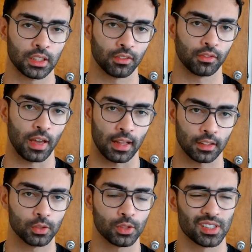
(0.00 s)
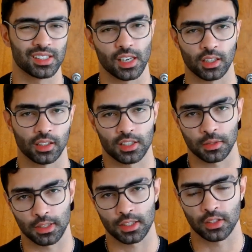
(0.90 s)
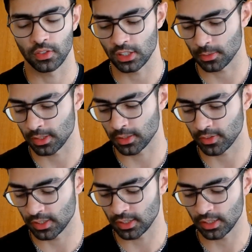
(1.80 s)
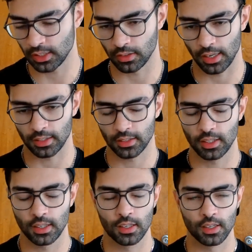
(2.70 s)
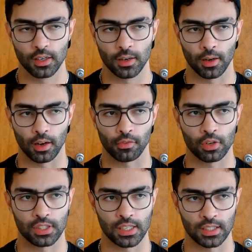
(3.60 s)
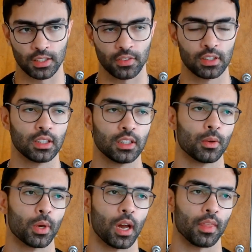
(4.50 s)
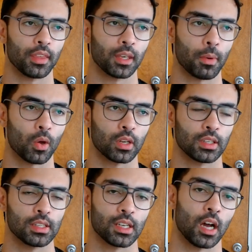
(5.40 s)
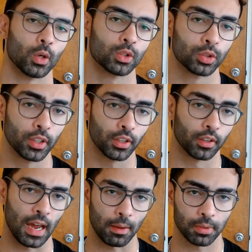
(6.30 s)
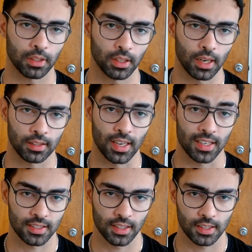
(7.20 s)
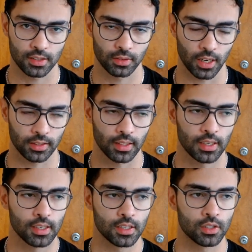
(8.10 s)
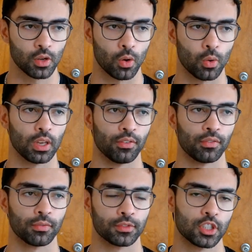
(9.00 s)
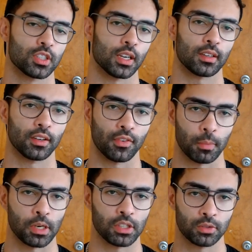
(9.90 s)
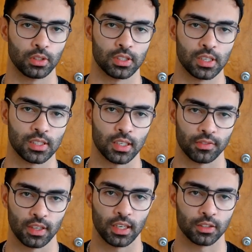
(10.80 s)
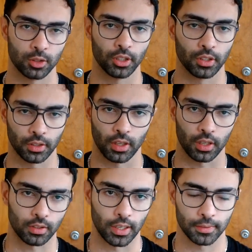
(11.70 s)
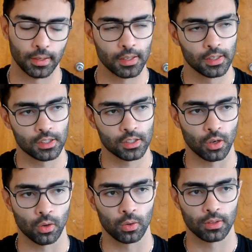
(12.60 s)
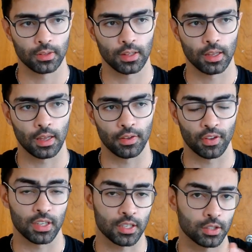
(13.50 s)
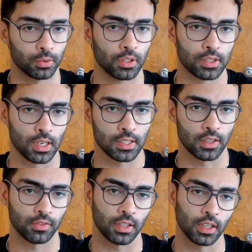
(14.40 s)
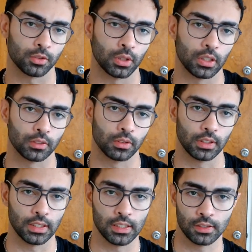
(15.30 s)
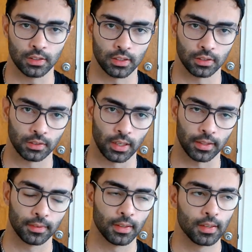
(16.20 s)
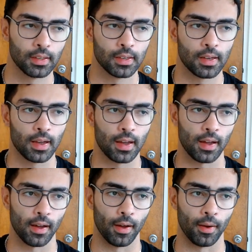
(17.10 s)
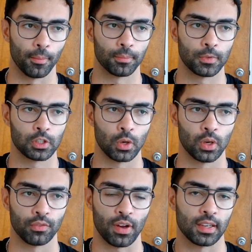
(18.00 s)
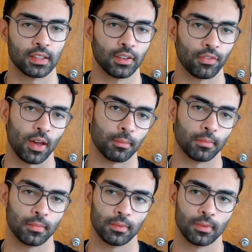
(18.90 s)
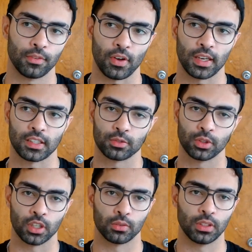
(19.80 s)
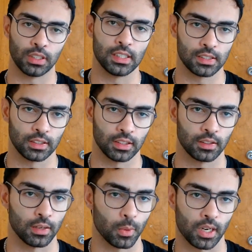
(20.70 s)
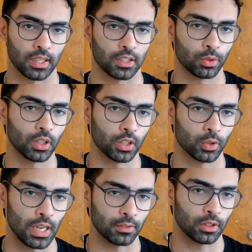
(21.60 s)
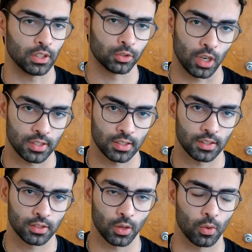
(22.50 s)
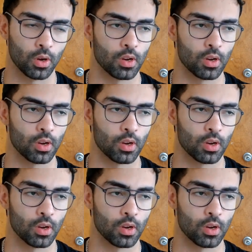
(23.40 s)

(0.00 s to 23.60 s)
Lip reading: values is kind of like sensitivity, specificity, right? For sensitivity, the way I think about it is how trigger happy a test is, right? So if just like if a person is really sensitive, they get triggered a lot, right? So if a test is really sensitive, they get triggered really easily, right? So if I get triggered really easily, then when I get triggered, you can't really trust it. So